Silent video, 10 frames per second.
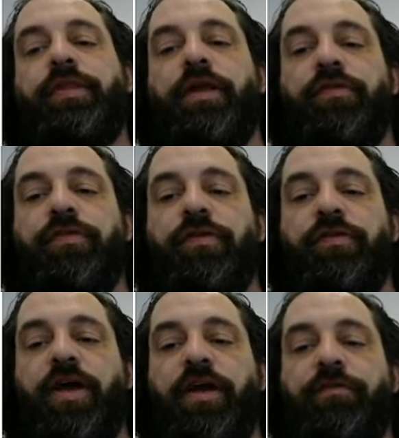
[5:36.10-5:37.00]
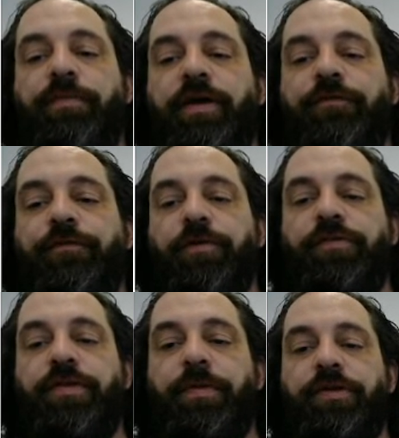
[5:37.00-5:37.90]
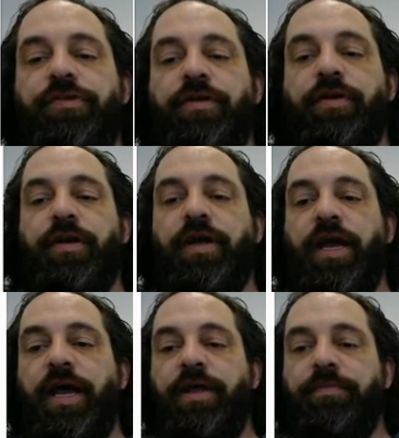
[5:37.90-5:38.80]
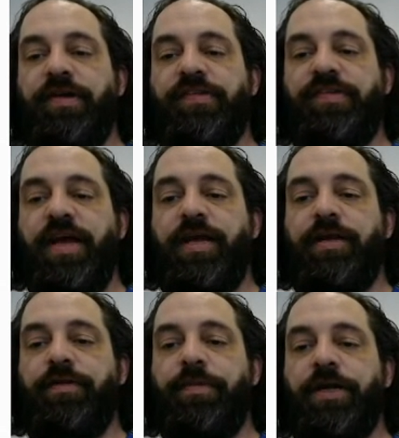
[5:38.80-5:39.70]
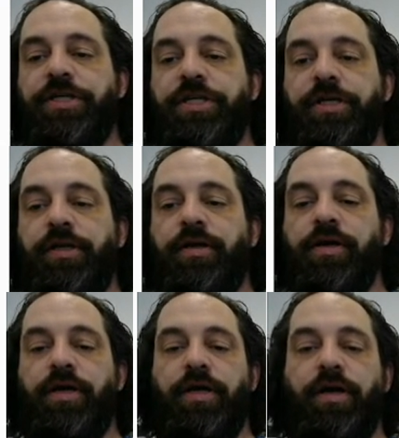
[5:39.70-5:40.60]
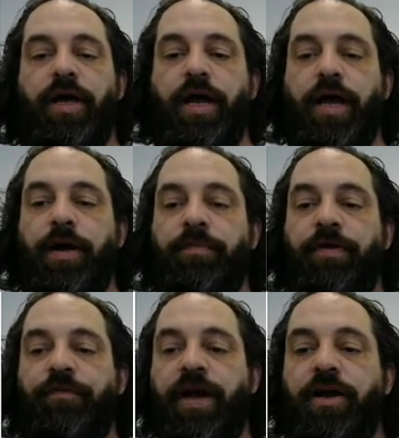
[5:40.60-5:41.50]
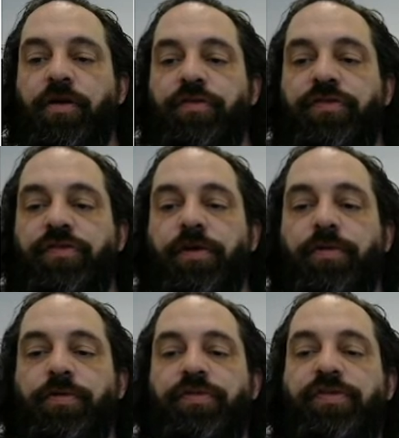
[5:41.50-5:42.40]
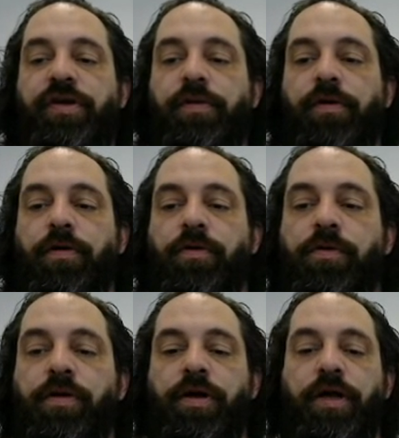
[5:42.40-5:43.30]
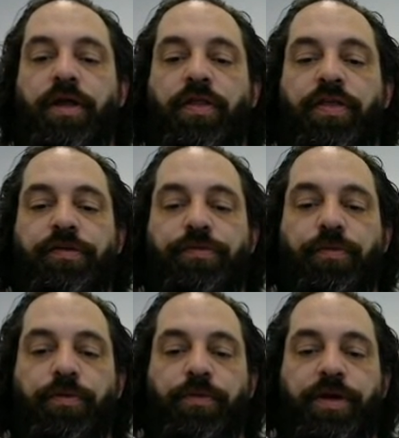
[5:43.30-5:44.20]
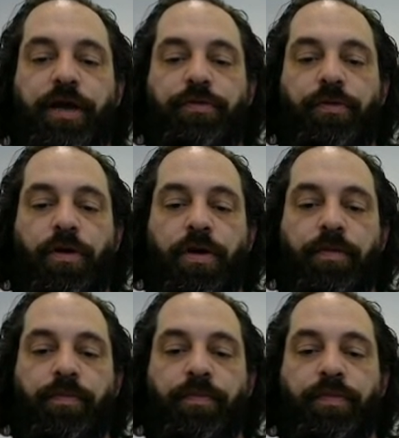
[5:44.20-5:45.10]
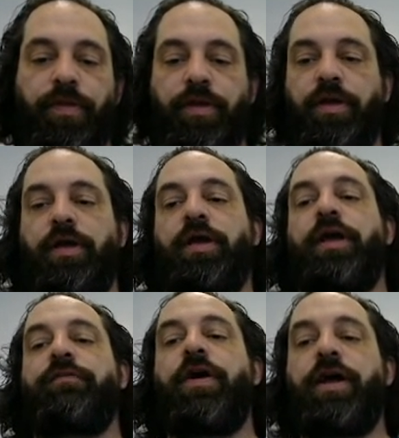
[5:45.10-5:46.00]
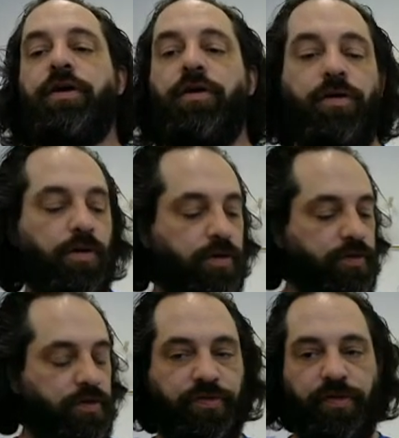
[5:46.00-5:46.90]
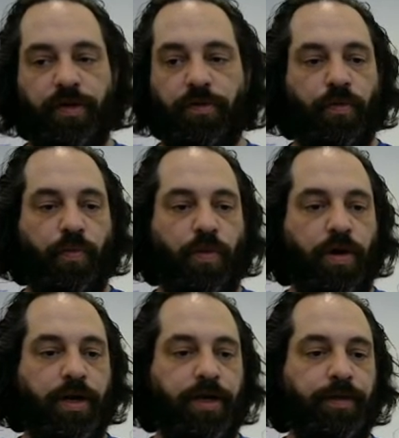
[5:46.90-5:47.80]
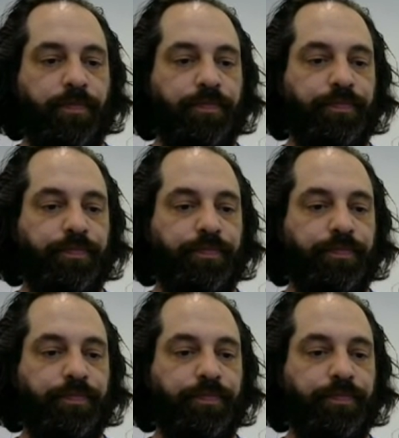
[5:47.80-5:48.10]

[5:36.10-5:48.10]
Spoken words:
So this is kind of my first dimension. And then my second dimension, if I called 0, 0, this room would get drawn. If I called 0, 1,